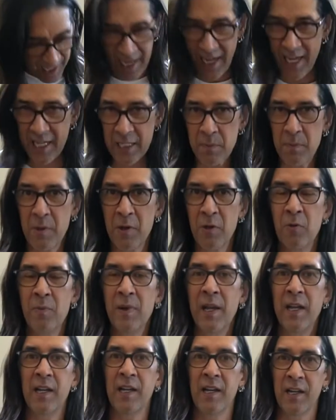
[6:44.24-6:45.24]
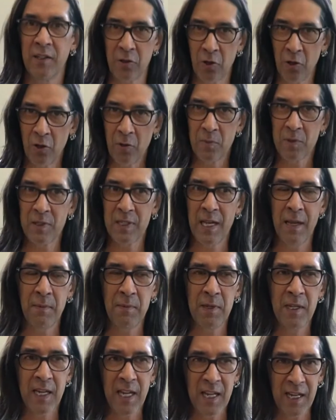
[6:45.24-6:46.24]
Asked me who made it. I told him
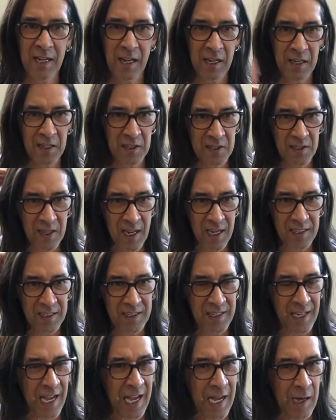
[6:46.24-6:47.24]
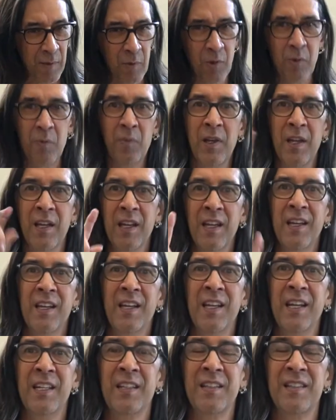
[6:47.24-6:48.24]
Sammy, and on his next album,
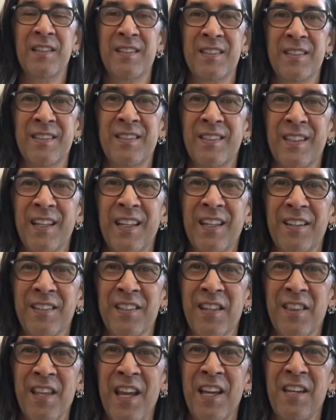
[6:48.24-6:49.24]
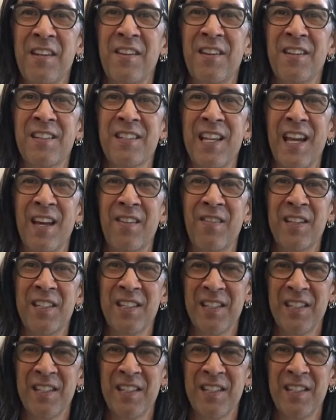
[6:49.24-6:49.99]
there's a thank you to Sammy.